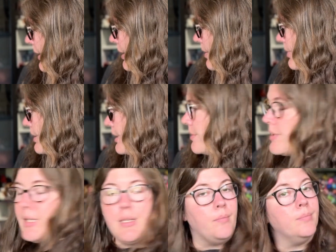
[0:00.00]
Okie
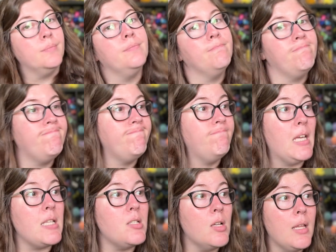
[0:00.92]
dokie.
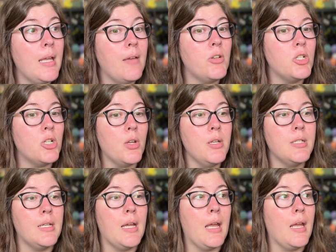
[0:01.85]
That's all I have to show you
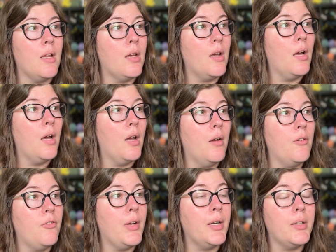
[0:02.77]
today.
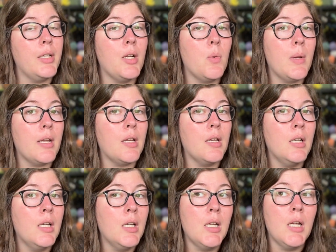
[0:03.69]
Fairly quick
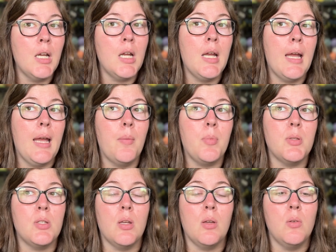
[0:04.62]

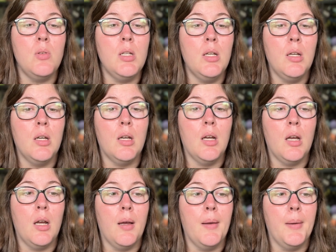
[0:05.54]
episode,
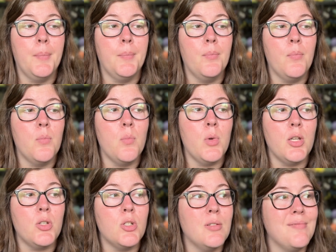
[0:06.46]

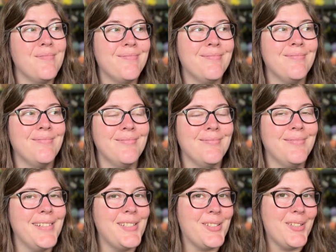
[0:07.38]
which
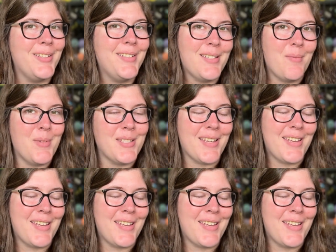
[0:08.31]
is good because that means I